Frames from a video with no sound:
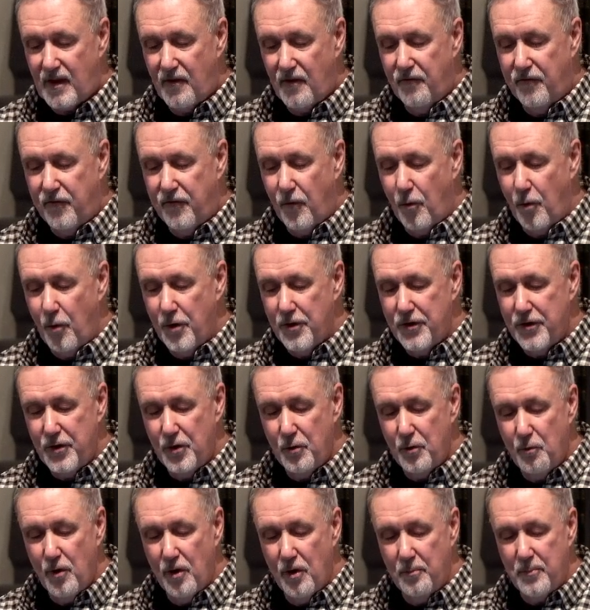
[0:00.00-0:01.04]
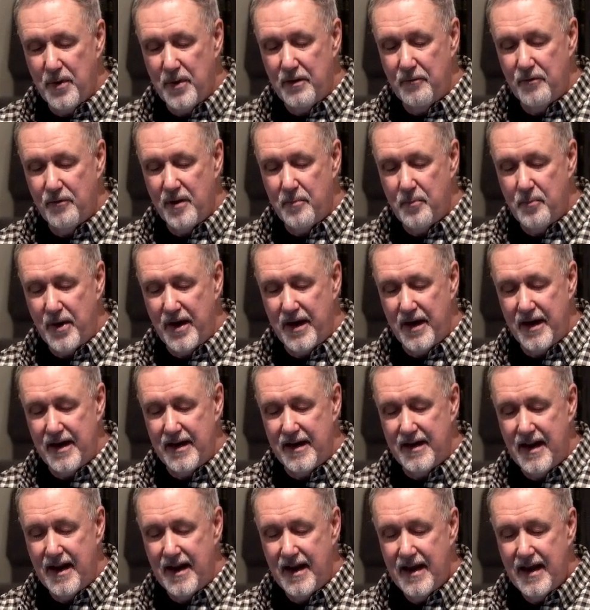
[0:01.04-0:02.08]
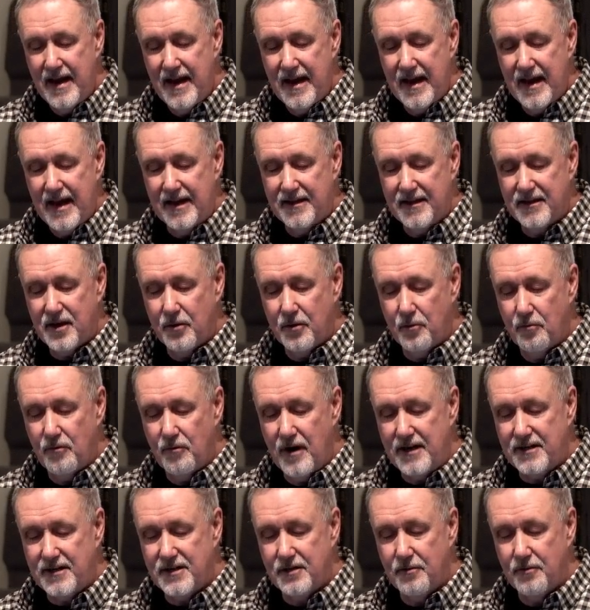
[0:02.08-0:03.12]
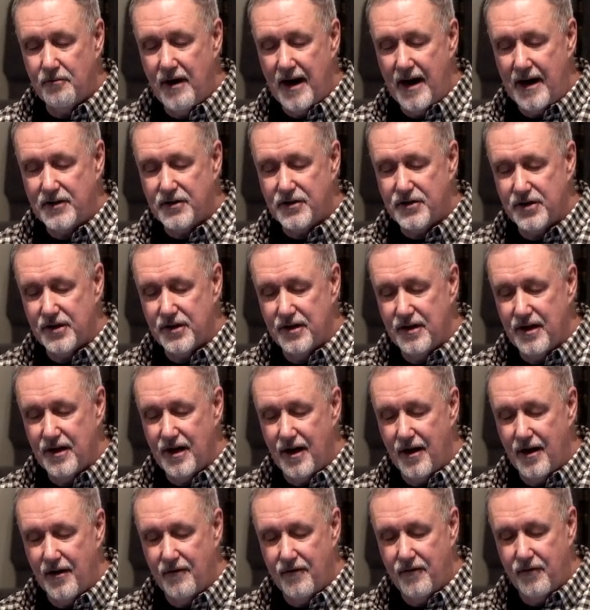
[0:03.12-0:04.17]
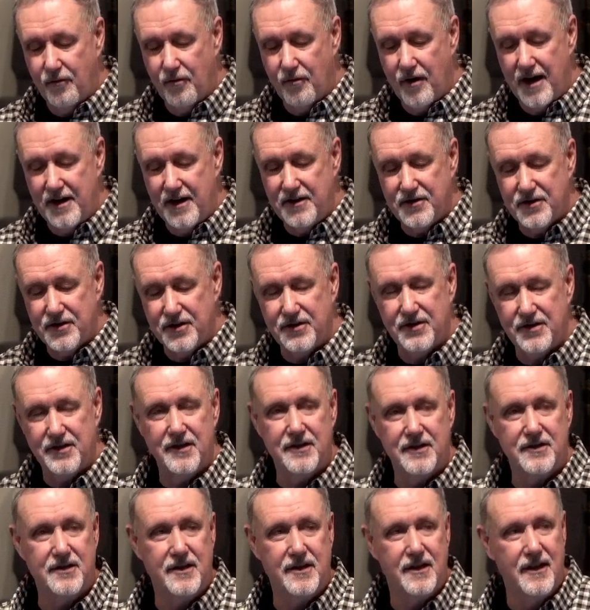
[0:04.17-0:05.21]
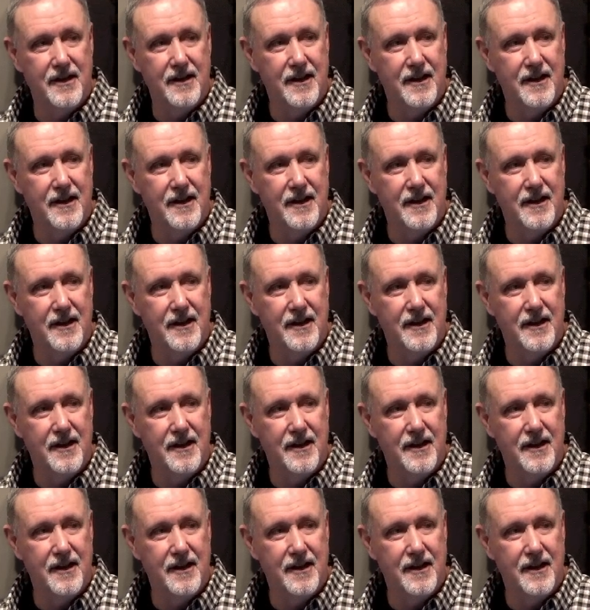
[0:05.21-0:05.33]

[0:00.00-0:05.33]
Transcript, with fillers: for you will be repaid at the resurrection of righteousness.